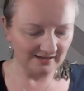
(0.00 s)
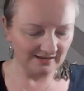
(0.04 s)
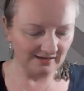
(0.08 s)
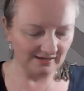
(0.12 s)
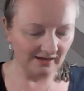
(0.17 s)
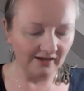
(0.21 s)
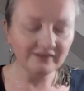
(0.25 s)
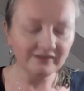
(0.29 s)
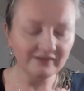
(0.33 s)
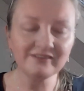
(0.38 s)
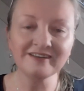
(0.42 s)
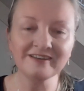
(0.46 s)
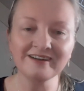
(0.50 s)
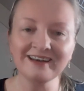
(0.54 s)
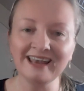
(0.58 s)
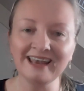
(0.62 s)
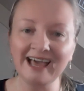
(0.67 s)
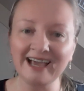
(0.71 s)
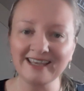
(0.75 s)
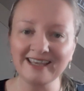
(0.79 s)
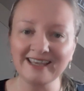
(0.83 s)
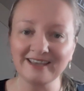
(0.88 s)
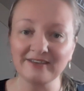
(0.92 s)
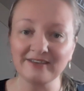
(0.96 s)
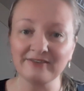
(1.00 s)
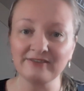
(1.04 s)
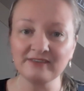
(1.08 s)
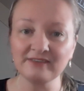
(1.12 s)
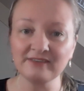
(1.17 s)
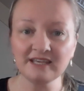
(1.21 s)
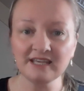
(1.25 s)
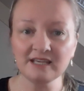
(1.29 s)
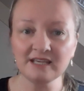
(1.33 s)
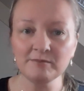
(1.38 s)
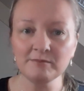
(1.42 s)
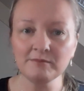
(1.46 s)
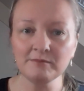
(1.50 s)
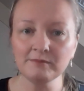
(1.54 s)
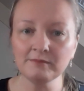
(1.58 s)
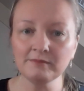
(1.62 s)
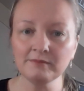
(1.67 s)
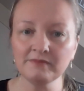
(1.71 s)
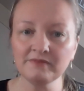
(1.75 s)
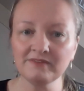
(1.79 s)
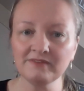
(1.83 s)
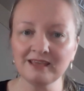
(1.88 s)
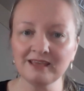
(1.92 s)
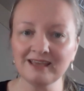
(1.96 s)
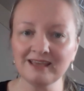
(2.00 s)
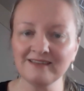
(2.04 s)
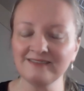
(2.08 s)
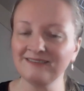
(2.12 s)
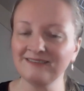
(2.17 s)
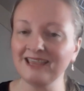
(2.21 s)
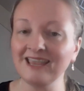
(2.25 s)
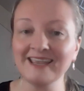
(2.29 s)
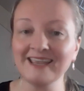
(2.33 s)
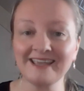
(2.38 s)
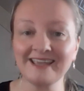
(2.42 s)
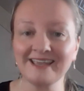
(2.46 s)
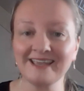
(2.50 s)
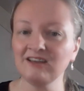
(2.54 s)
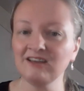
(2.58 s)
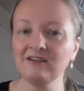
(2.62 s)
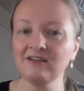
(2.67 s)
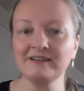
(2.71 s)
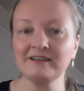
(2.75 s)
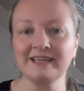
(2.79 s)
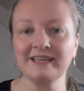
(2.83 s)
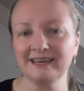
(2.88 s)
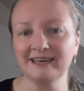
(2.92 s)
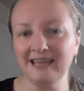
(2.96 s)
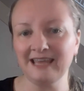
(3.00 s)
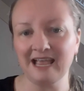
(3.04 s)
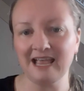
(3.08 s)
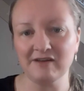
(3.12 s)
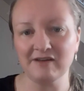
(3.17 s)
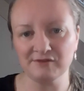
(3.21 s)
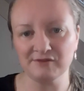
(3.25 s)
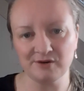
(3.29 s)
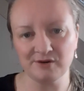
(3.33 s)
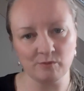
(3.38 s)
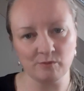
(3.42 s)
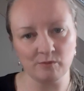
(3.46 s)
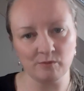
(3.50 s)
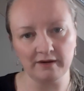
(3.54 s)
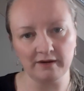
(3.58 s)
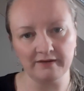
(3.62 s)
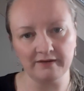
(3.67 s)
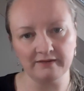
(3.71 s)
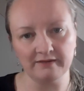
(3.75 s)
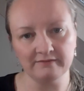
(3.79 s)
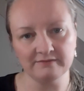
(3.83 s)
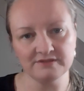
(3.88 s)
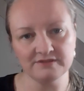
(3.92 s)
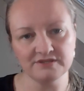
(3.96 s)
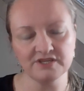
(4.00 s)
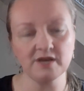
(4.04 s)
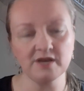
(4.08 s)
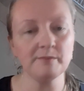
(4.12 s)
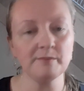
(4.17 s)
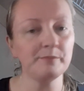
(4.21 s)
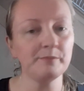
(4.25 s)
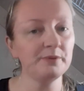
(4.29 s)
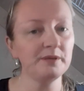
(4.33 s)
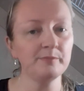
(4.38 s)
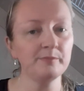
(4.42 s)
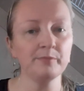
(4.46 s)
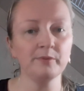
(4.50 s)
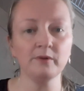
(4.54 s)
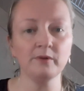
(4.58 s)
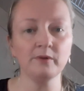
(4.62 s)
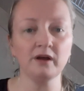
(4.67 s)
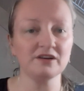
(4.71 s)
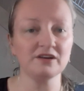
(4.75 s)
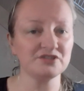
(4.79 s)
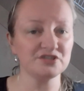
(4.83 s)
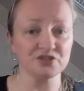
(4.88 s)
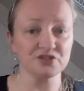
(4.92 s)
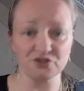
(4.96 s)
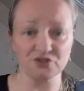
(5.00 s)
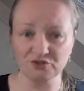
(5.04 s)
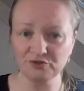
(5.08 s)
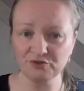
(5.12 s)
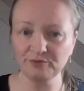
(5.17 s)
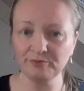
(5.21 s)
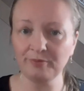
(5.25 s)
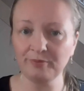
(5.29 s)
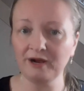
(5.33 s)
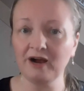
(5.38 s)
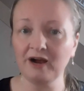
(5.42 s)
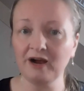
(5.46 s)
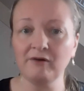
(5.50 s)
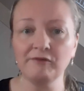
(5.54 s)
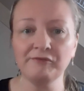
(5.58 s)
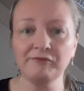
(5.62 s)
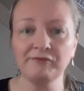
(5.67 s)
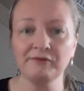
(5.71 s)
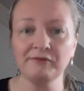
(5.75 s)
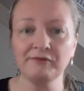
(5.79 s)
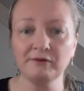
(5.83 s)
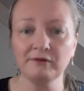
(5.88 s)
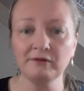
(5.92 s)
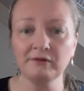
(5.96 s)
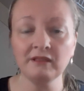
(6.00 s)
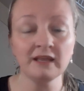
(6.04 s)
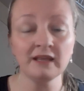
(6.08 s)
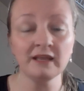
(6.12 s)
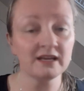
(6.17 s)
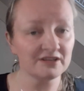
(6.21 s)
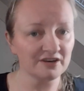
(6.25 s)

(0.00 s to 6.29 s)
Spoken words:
underlying theme that they cannot get everyone. Some people are just too powerful.